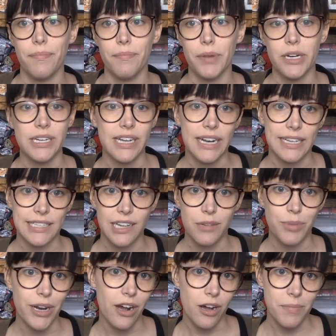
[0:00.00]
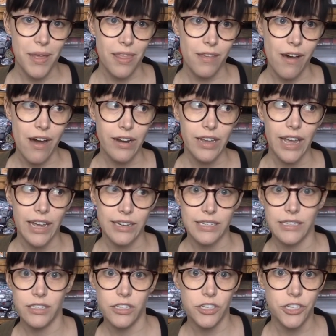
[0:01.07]
Birdie and I celebrate all month long and
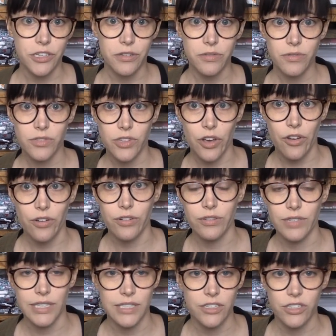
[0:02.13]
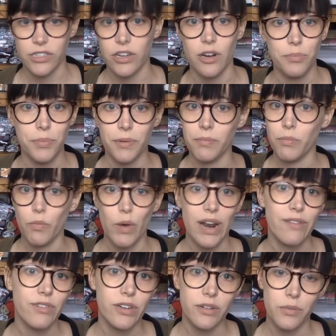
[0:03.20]
into June, so it's just all
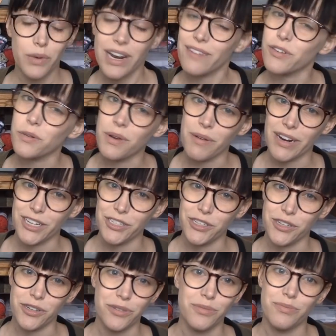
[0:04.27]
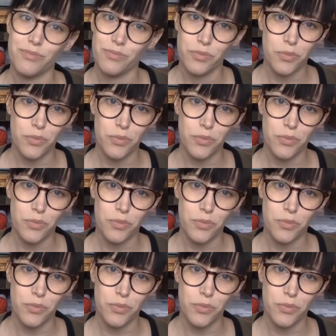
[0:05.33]
whatever we want to do.